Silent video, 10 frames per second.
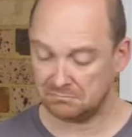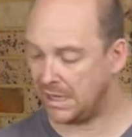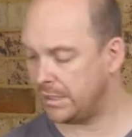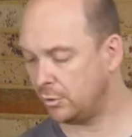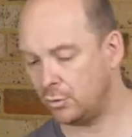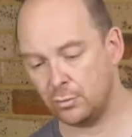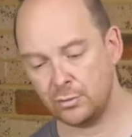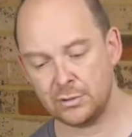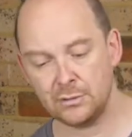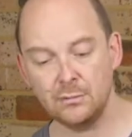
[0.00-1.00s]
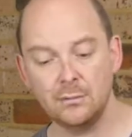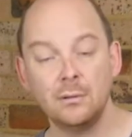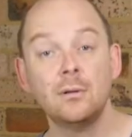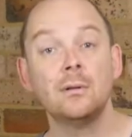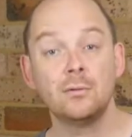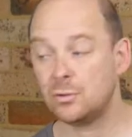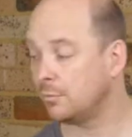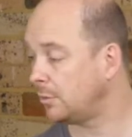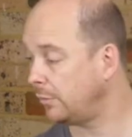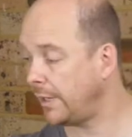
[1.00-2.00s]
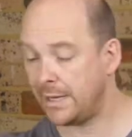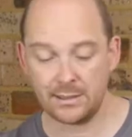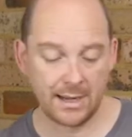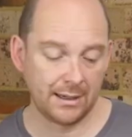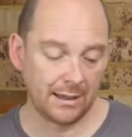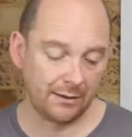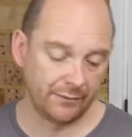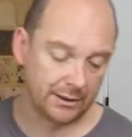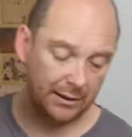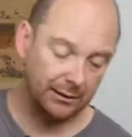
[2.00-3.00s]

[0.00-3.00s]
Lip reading: and used to create an even